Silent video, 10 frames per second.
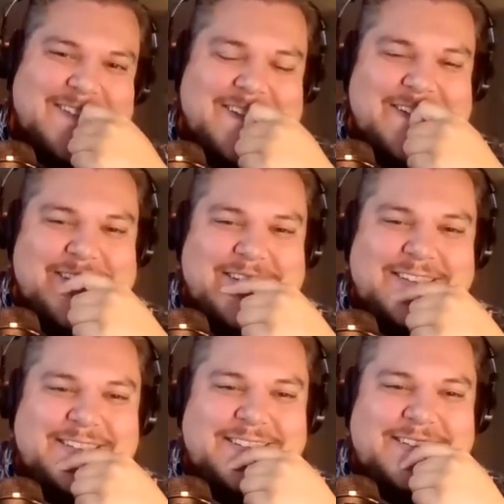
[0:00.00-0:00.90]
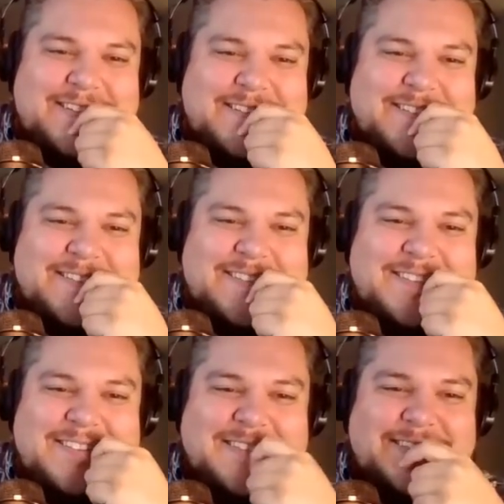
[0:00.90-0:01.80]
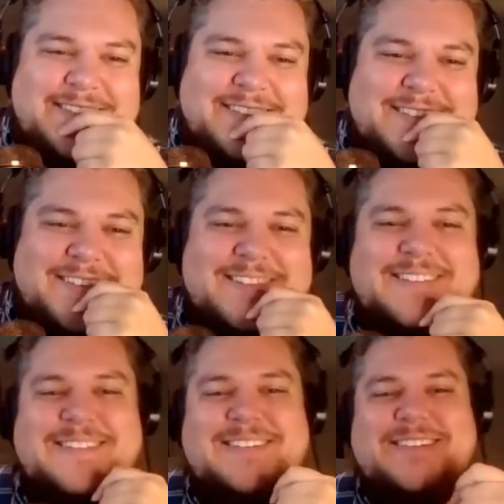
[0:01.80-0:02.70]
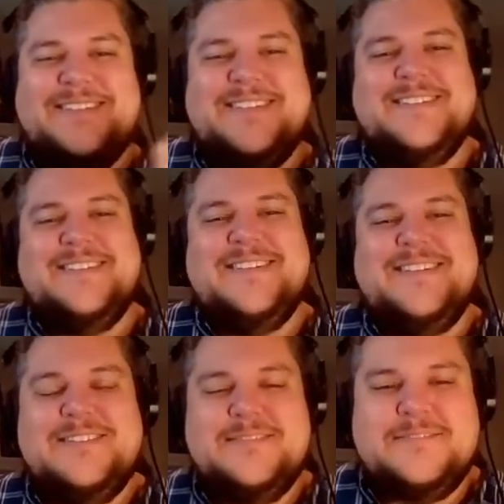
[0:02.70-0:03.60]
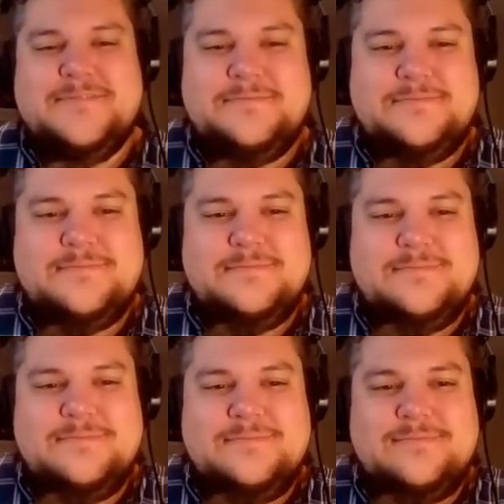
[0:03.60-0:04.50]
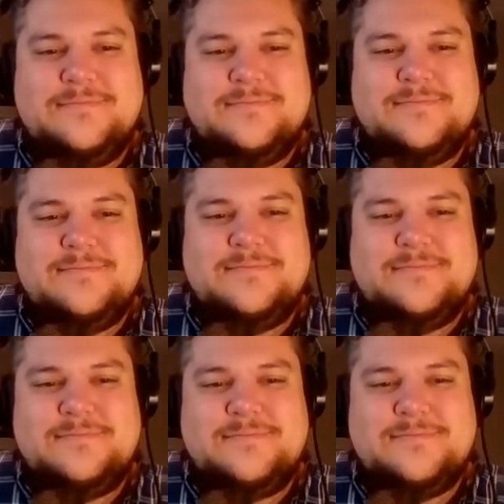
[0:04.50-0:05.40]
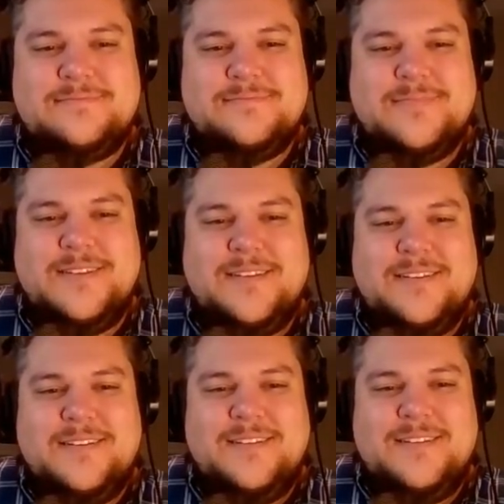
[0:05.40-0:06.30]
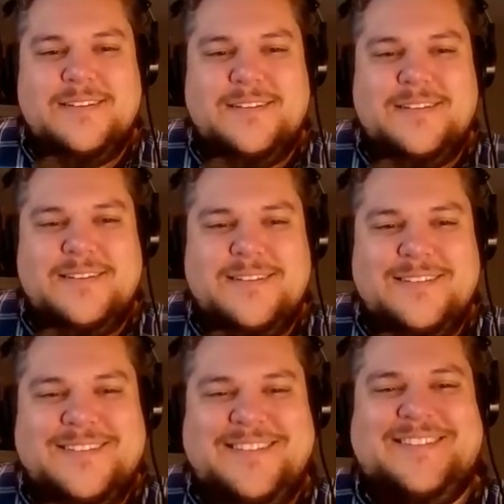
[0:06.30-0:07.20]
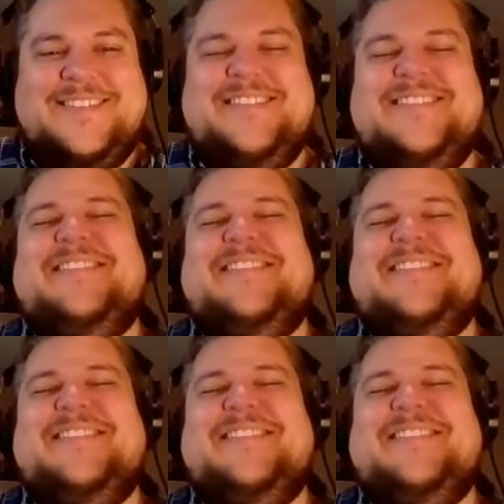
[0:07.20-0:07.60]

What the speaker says: This person isn't speaking.